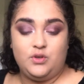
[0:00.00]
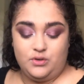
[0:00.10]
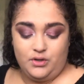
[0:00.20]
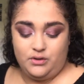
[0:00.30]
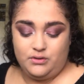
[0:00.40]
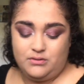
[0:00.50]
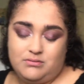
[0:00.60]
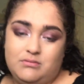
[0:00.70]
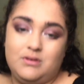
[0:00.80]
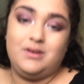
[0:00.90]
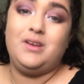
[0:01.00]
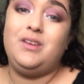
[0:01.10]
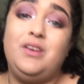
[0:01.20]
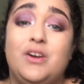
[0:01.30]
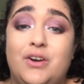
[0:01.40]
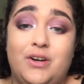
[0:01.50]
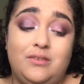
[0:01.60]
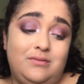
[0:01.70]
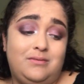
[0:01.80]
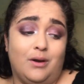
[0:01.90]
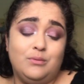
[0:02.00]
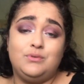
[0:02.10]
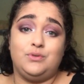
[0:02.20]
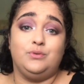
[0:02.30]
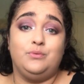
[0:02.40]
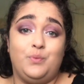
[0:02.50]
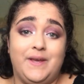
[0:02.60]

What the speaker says: you know Your girl don't do